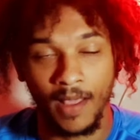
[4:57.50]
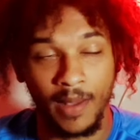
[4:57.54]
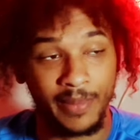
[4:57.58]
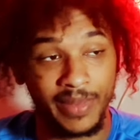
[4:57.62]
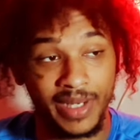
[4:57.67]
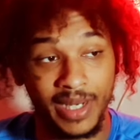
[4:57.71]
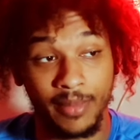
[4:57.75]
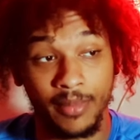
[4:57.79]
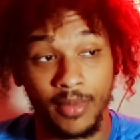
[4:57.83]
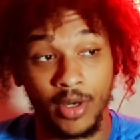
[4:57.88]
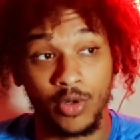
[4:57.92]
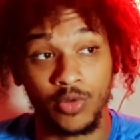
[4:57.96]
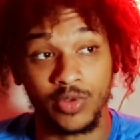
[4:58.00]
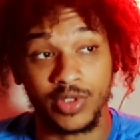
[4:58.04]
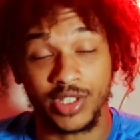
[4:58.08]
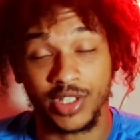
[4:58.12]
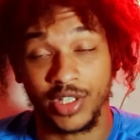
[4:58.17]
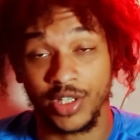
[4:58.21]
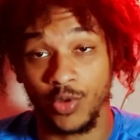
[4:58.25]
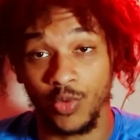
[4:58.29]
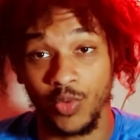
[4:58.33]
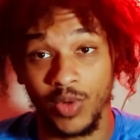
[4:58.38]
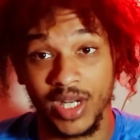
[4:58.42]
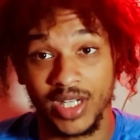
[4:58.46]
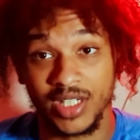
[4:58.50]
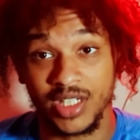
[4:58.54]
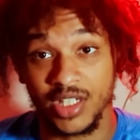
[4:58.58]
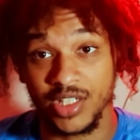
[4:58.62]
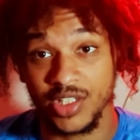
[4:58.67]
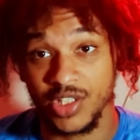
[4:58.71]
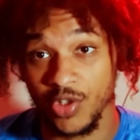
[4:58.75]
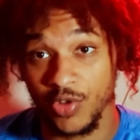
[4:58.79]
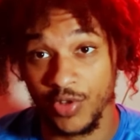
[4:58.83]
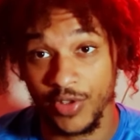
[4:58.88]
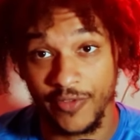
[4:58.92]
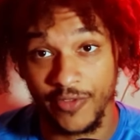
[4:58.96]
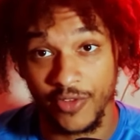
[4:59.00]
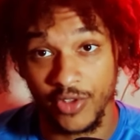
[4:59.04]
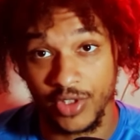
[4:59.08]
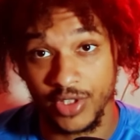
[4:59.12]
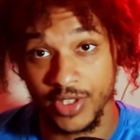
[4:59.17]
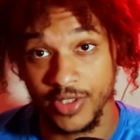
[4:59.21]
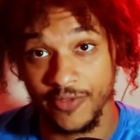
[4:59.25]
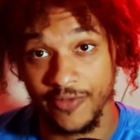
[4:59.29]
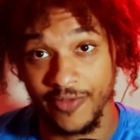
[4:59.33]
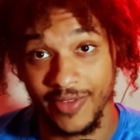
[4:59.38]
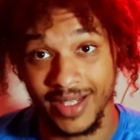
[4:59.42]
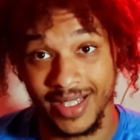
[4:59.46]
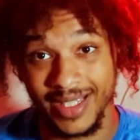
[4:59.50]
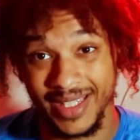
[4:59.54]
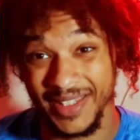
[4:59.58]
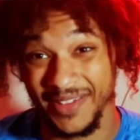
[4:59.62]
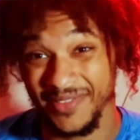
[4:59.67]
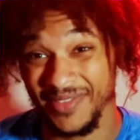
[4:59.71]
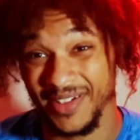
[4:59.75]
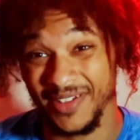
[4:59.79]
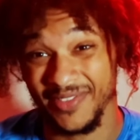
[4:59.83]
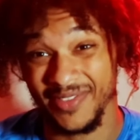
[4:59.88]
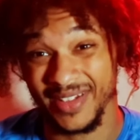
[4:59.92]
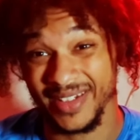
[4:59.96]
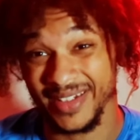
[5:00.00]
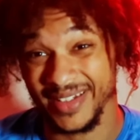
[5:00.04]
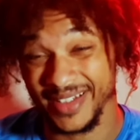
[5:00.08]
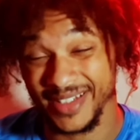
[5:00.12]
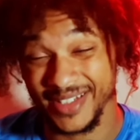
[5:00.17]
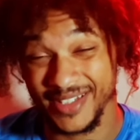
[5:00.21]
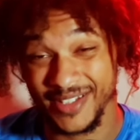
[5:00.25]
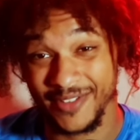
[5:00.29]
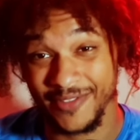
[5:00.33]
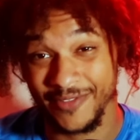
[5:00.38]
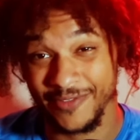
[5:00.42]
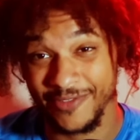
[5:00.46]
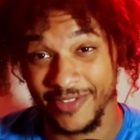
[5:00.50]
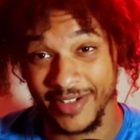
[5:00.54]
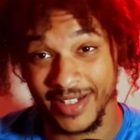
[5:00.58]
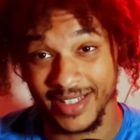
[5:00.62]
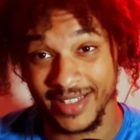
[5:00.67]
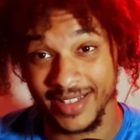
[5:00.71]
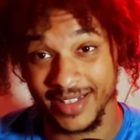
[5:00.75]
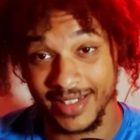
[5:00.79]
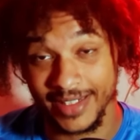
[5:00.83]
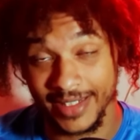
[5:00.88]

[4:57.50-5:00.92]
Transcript: I mean, I'm always going to watch a Tony Ferguson fight, even if he does fight